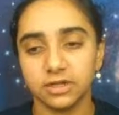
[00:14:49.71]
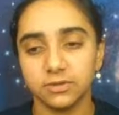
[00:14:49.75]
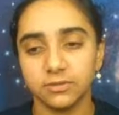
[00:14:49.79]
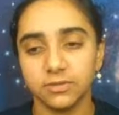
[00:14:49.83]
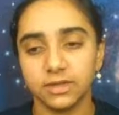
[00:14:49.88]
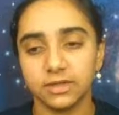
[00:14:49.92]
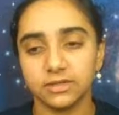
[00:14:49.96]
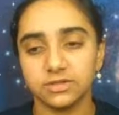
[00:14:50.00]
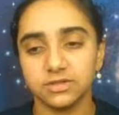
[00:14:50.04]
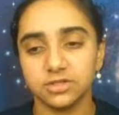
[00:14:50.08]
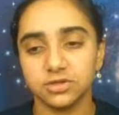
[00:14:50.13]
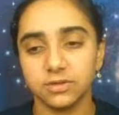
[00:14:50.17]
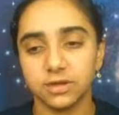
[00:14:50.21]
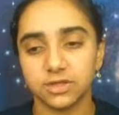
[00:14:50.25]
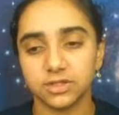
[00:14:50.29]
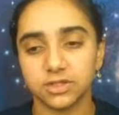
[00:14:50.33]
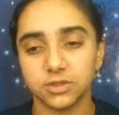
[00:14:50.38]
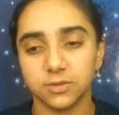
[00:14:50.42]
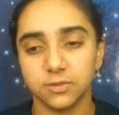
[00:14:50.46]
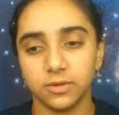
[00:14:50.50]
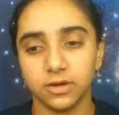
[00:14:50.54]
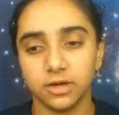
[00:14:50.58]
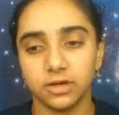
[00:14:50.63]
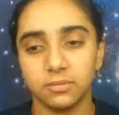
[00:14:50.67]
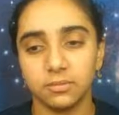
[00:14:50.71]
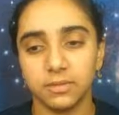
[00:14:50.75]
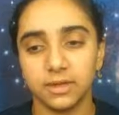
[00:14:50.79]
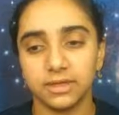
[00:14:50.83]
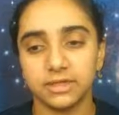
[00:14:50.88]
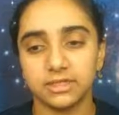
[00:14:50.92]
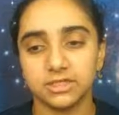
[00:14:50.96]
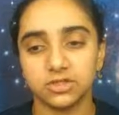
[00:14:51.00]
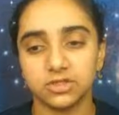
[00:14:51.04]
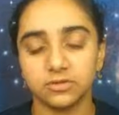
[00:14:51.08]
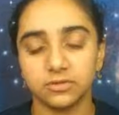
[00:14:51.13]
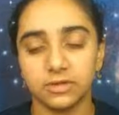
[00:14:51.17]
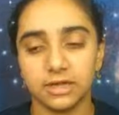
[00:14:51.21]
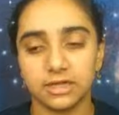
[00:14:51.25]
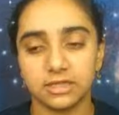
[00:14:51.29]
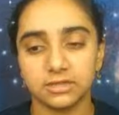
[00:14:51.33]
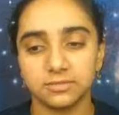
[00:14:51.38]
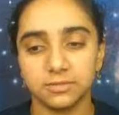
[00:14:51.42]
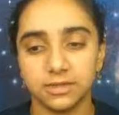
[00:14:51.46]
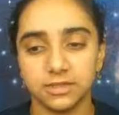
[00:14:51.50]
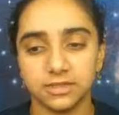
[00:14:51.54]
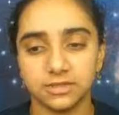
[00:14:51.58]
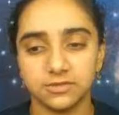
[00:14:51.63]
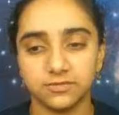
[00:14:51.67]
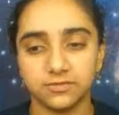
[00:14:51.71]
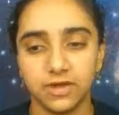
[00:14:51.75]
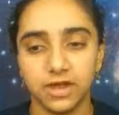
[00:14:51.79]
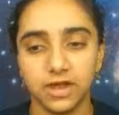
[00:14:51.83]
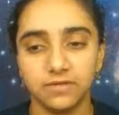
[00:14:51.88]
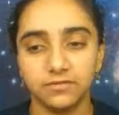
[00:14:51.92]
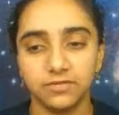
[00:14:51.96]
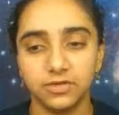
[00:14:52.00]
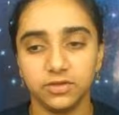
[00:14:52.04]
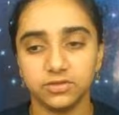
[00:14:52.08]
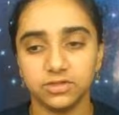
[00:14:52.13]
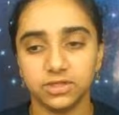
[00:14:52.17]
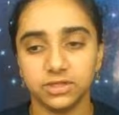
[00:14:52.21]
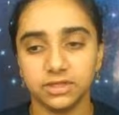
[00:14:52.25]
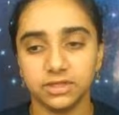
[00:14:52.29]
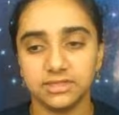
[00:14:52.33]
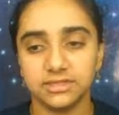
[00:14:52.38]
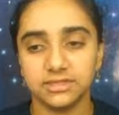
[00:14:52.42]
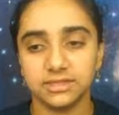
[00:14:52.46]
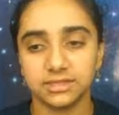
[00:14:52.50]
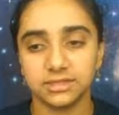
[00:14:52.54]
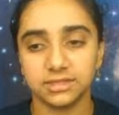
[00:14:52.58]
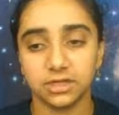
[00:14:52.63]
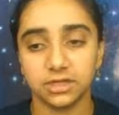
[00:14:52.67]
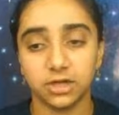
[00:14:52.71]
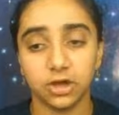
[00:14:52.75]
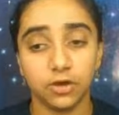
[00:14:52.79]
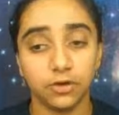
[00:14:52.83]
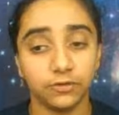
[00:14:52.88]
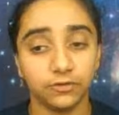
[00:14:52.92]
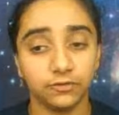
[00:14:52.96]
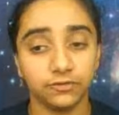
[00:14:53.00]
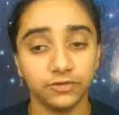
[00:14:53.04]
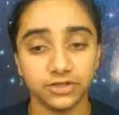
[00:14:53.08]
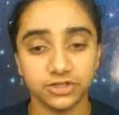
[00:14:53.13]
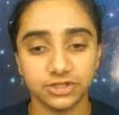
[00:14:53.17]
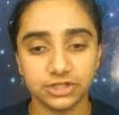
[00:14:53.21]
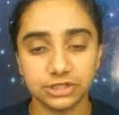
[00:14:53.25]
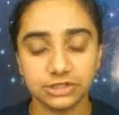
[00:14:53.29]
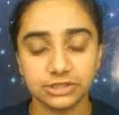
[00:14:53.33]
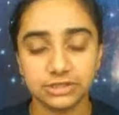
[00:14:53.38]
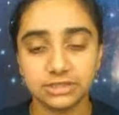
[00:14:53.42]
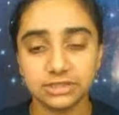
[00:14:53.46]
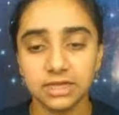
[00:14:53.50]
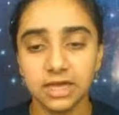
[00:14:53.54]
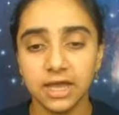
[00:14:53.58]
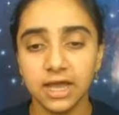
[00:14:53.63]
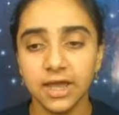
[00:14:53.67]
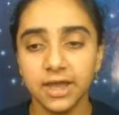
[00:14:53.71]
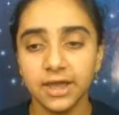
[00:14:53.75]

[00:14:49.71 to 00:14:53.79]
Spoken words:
we get 2x squared minus 3x plus 5, using these as the coefficients.